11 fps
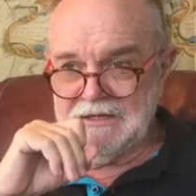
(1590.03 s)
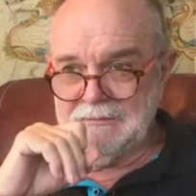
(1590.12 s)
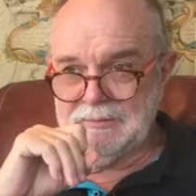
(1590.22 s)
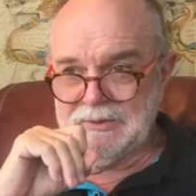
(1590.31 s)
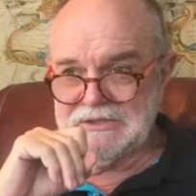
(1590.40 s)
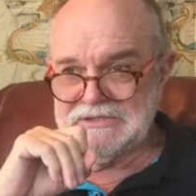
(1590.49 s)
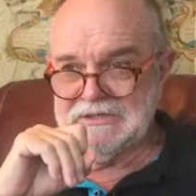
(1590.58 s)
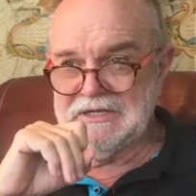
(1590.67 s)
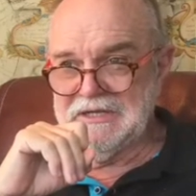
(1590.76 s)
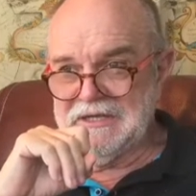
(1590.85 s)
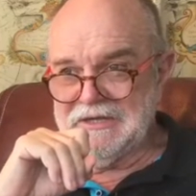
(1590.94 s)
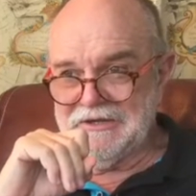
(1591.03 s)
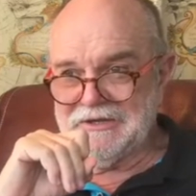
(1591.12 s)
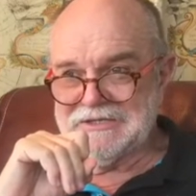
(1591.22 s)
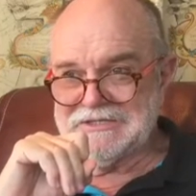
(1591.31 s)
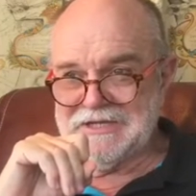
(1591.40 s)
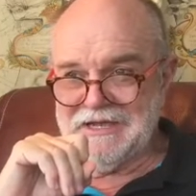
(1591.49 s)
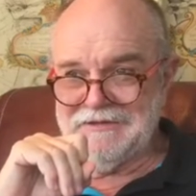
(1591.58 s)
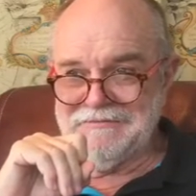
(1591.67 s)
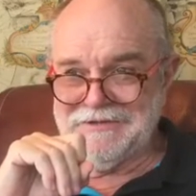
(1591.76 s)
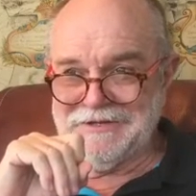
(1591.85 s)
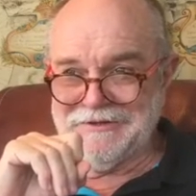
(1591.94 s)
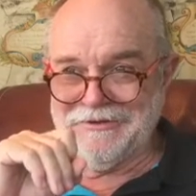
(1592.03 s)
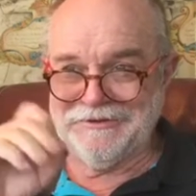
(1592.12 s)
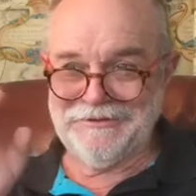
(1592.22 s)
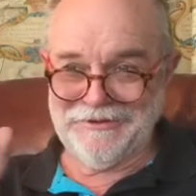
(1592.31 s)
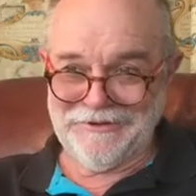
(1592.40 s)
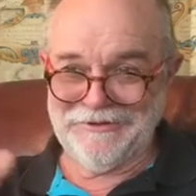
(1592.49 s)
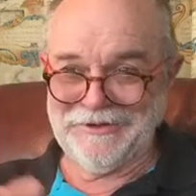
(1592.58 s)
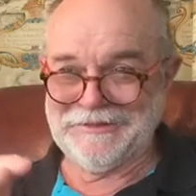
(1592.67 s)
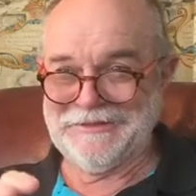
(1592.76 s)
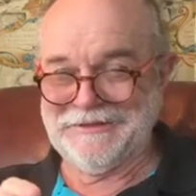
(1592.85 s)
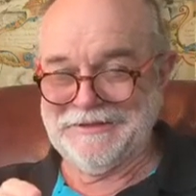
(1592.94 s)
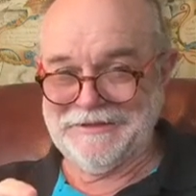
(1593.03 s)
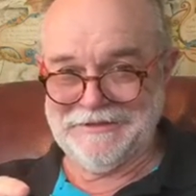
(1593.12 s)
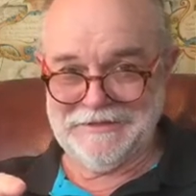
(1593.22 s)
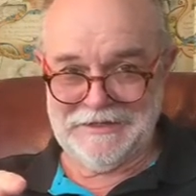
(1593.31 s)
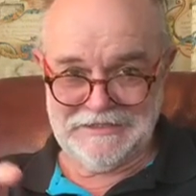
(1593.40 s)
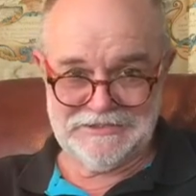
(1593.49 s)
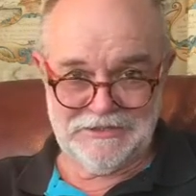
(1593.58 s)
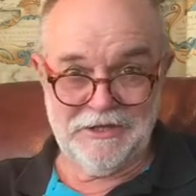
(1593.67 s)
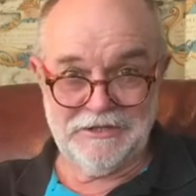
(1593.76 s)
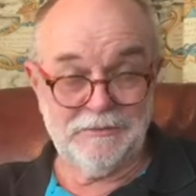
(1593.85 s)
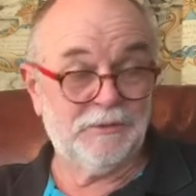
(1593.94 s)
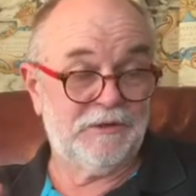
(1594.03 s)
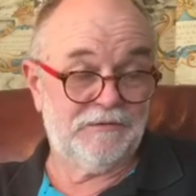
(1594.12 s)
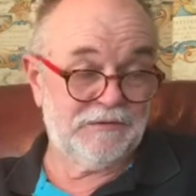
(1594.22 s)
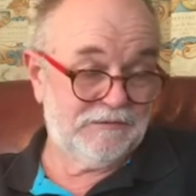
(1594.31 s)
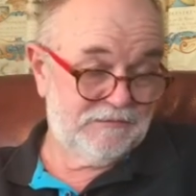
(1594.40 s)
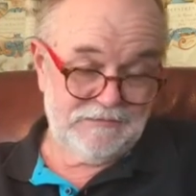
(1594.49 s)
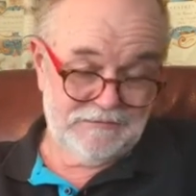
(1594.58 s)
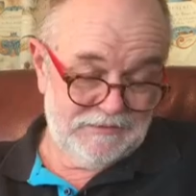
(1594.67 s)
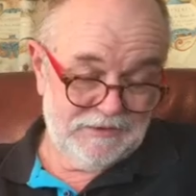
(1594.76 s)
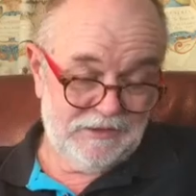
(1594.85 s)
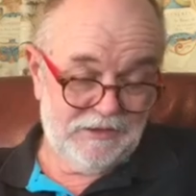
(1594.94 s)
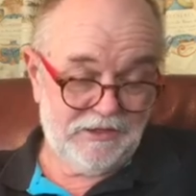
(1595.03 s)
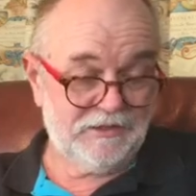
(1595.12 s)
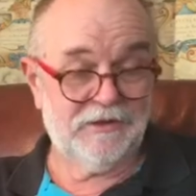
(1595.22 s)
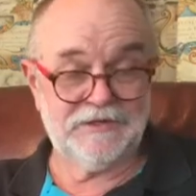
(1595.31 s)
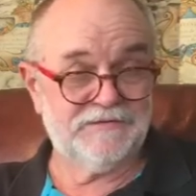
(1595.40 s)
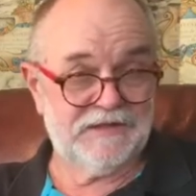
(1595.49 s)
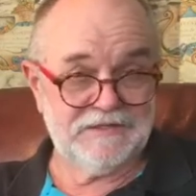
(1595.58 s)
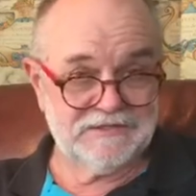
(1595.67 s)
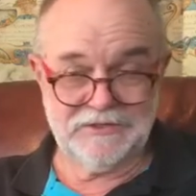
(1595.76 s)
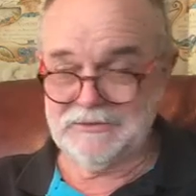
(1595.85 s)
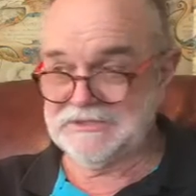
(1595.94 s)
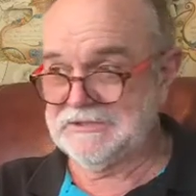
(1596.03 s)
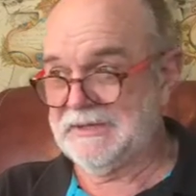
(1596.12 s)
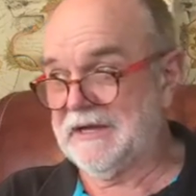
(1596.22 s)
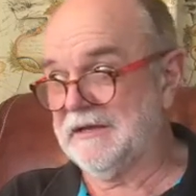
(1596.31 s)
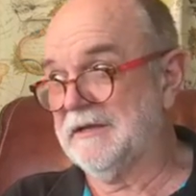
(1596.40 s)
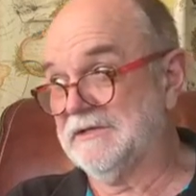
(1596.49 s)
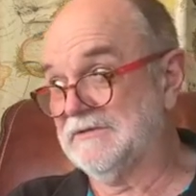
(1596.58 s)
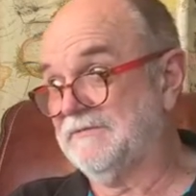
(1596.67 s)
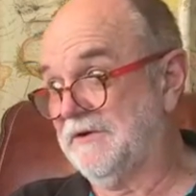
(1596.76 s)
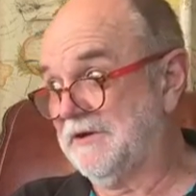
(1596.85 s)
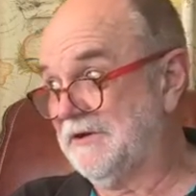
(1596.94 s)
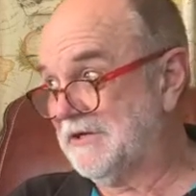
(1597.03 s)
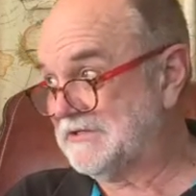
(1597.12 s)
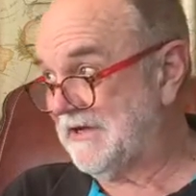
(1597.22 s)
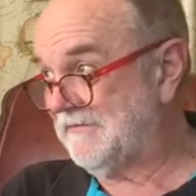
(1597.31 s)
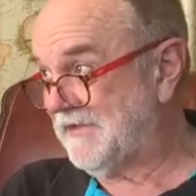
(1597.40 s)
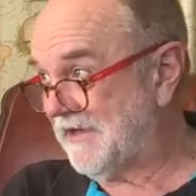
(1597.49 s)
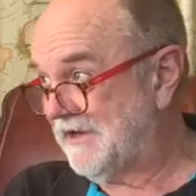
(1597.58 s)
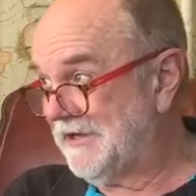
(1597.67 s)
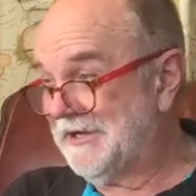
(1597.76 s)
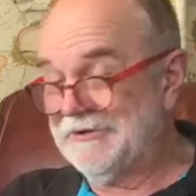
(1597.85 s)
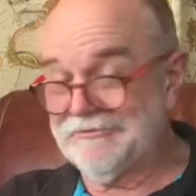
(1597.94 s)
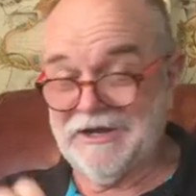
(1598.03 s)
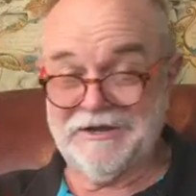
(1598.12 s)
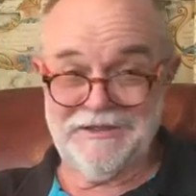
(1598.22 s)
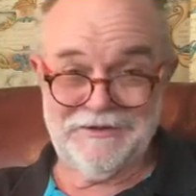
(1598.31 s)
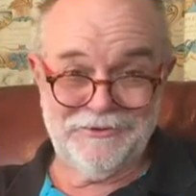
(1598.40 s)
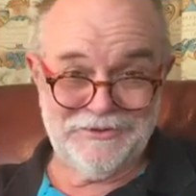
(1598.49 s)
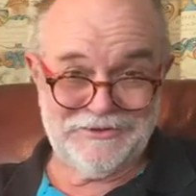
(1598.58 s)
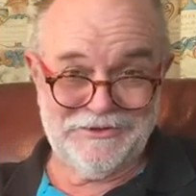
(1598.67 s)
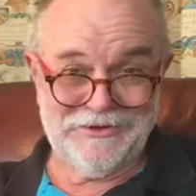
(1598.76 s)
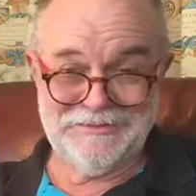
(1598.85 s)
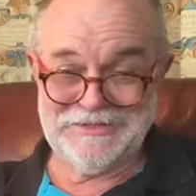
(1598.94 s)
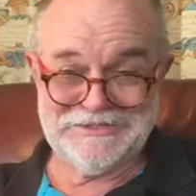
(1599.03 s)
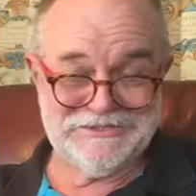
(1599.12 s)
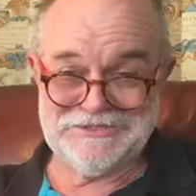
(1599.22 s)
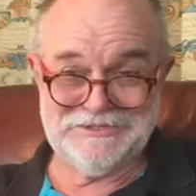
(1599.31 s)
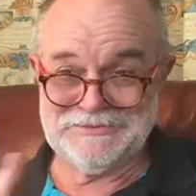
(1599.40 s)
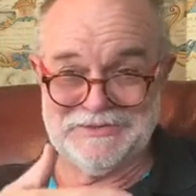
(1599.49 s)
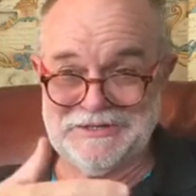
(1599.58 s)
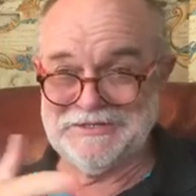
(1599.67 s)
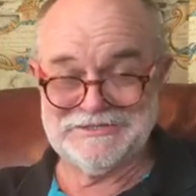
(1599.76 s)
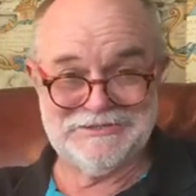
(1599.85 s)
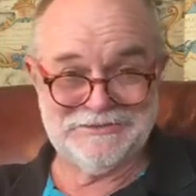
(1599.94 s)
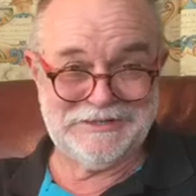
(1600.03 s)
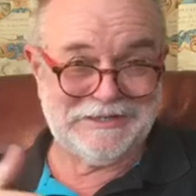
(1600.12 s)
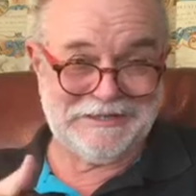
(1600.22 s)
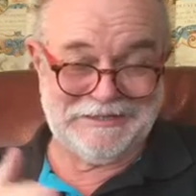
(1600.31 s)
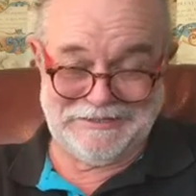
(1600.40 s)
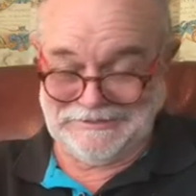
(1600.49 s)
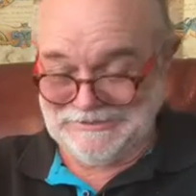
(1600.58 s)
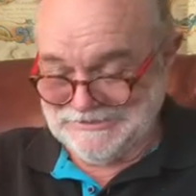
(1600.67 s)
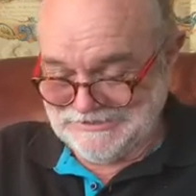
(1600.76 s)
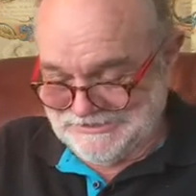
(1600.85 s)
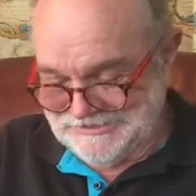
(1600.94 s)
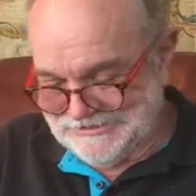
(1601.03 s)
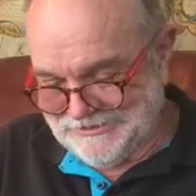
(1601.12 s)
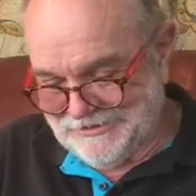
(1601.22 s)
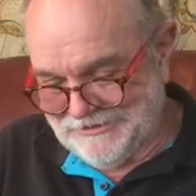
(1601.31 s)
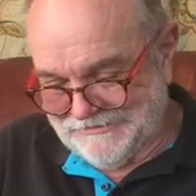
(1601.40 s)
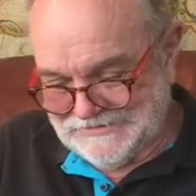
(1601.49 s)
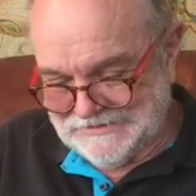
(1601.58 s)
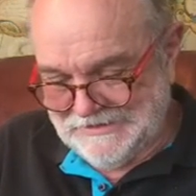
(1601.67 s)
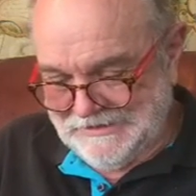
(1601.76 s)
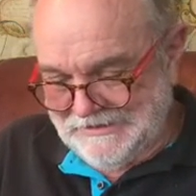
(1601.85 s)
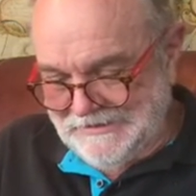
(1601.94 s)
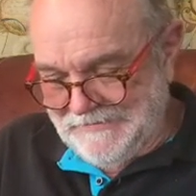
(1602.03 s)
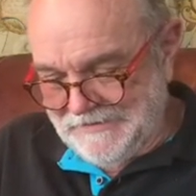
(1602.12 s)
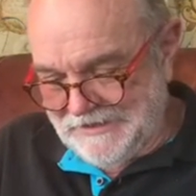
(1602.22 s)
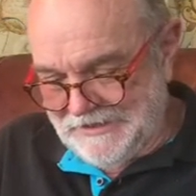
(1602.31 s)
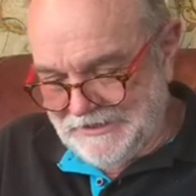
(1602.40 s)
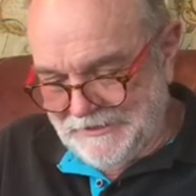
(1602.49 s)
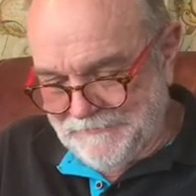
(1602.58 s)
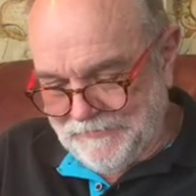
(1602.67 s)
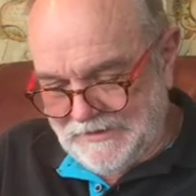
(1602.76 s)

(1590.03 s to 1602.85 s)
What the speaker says: Personally, I've got to say, I like the hydrovane. There's no question about it. And it's very nice to have that rudder there all the time, because your ship's rudder doesn't do anything. You know, you just tie it off. So there you go.